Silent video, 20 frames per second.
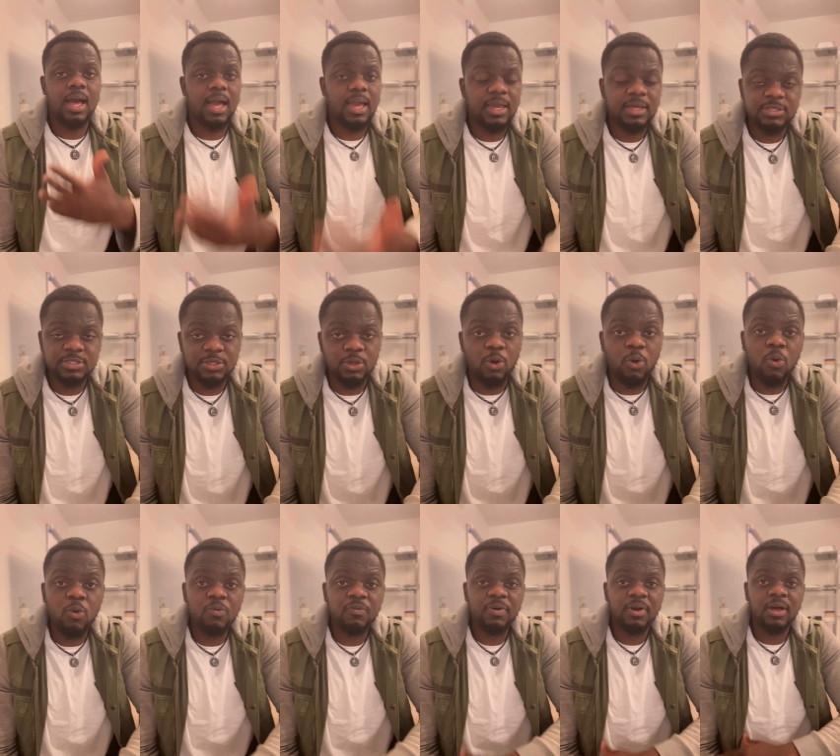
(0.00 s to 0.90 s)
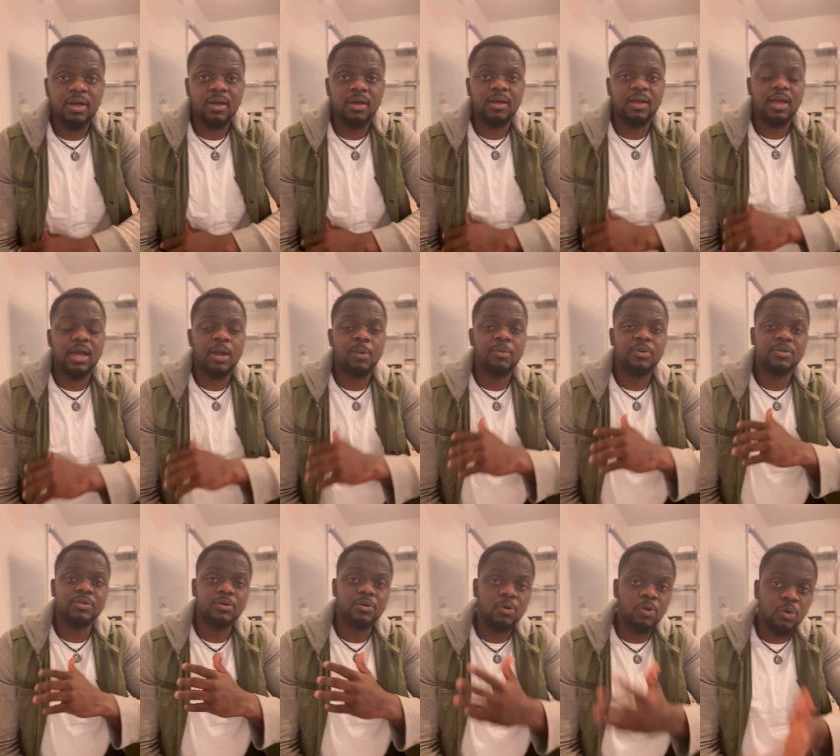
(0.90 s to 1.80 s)
it's over i
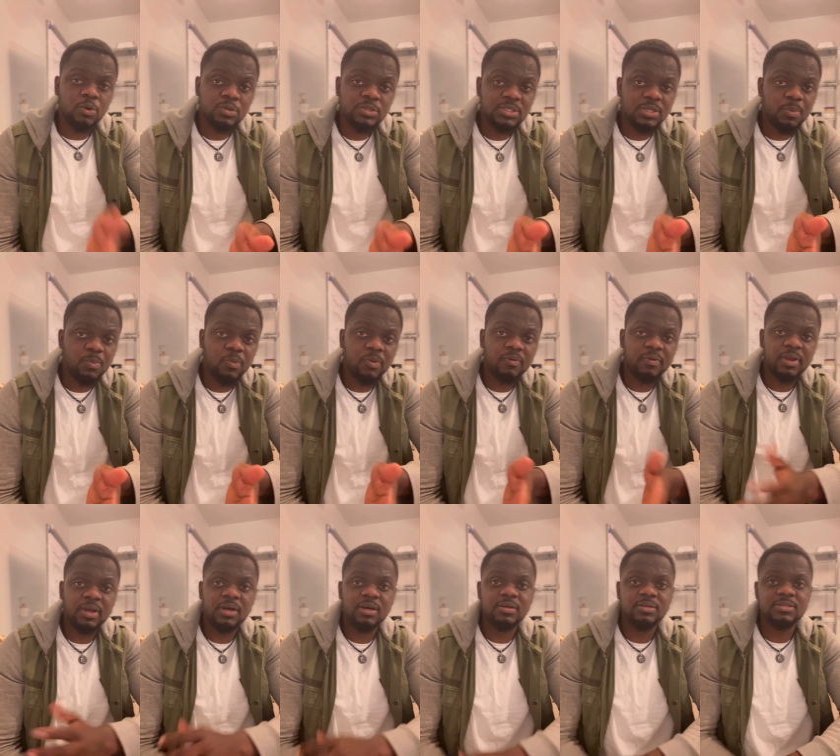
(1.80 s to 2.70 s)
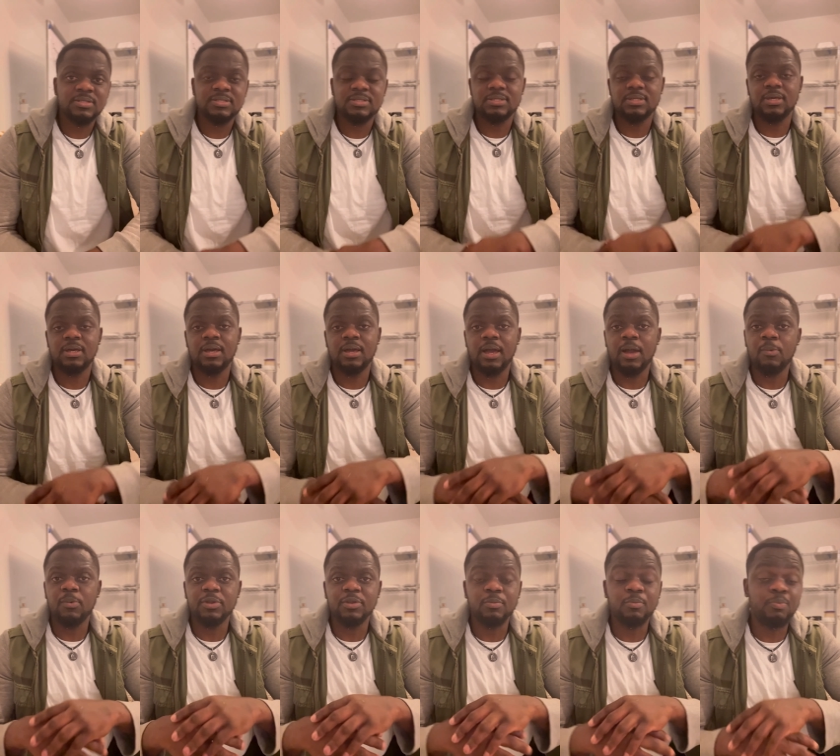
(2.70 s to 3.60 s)
want to go somewhere else uh, i
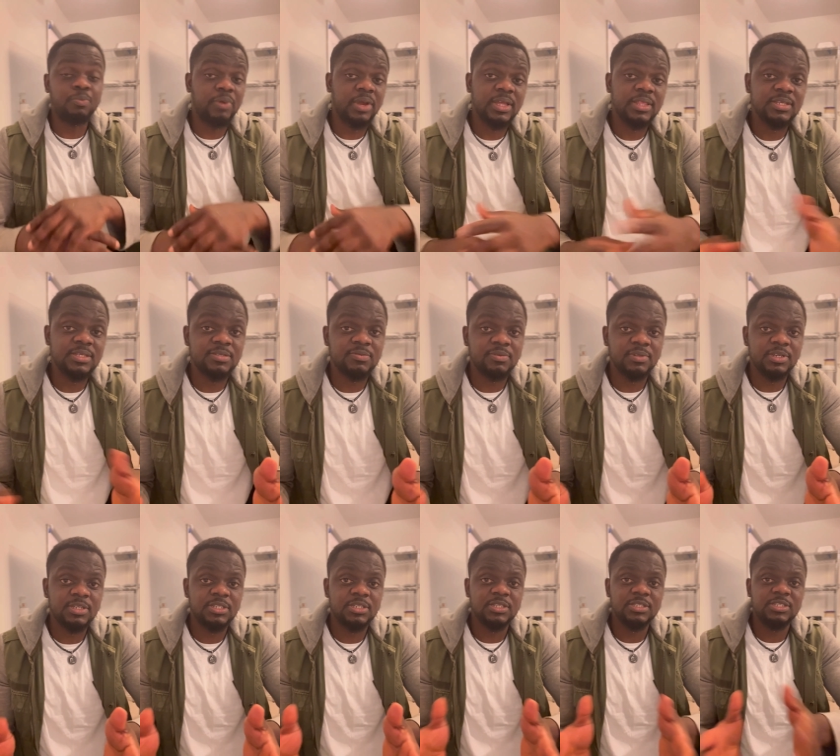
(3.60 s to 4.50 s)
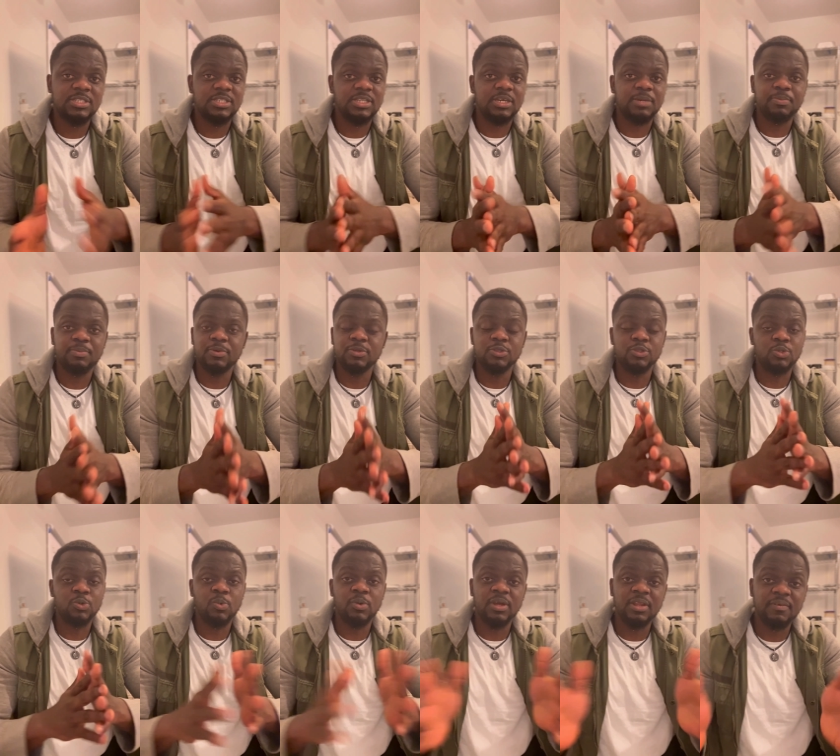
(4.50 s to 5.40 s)
want to break this relationship or do
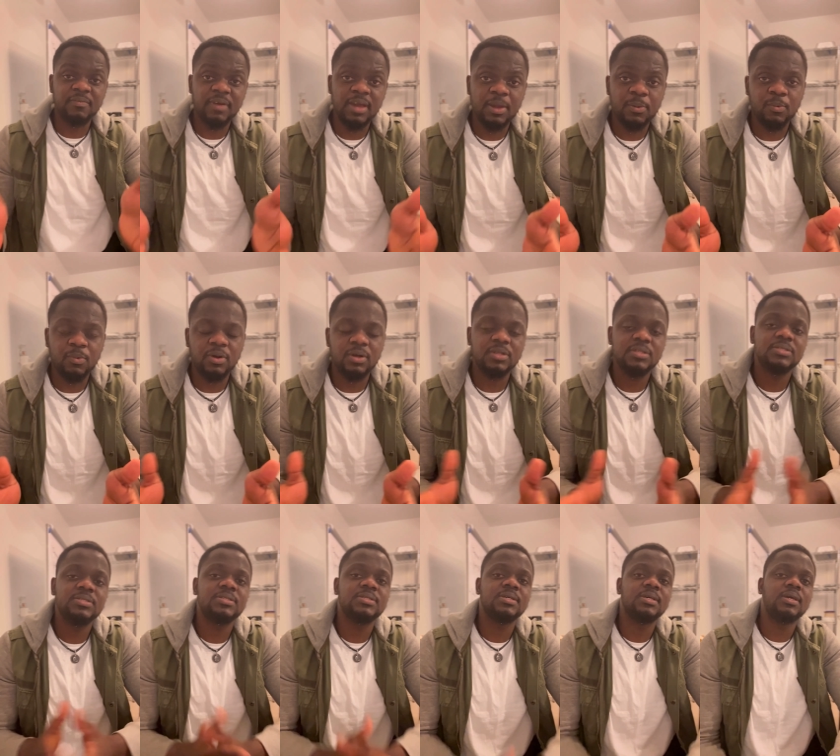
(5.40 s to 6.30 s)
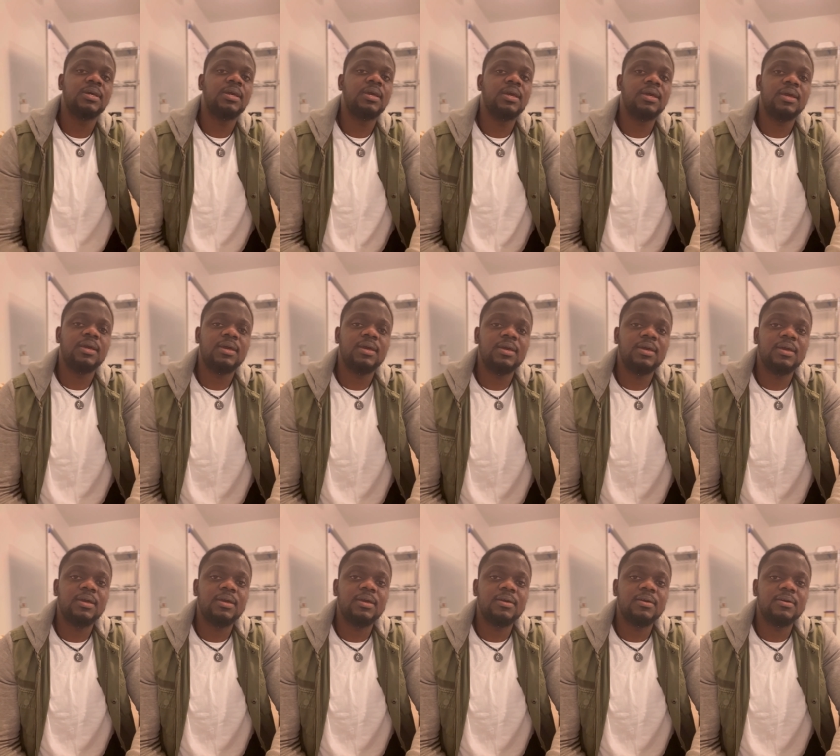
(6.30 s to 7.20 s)
whatever i want
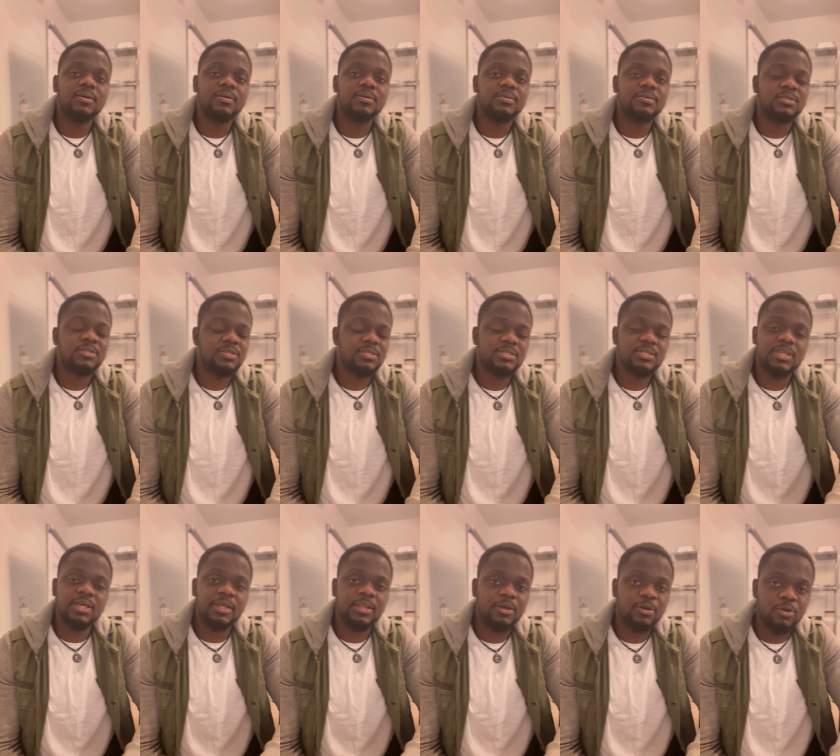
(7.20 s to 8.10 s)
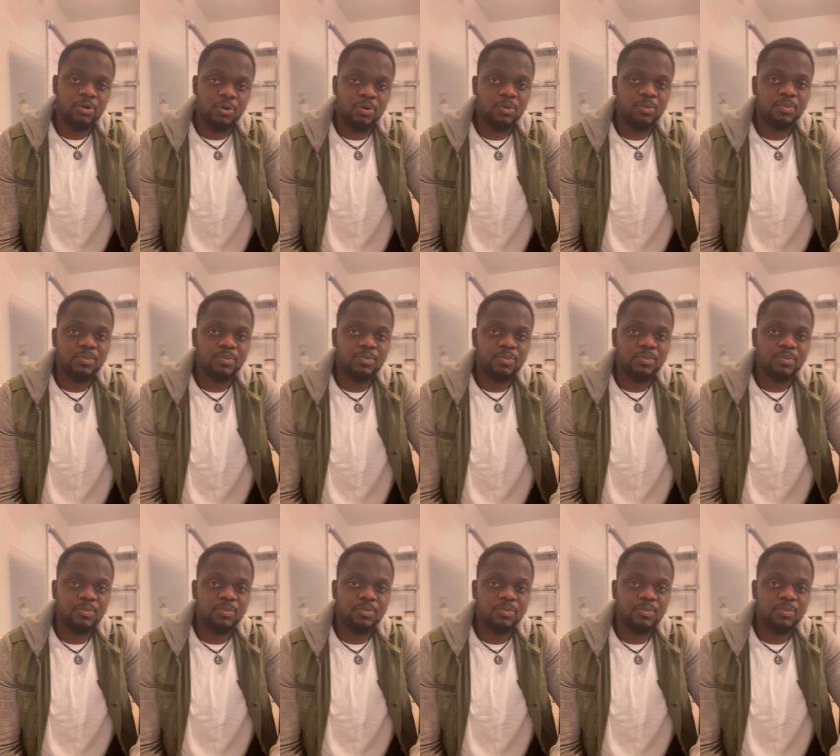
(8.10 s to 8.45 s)
just let her go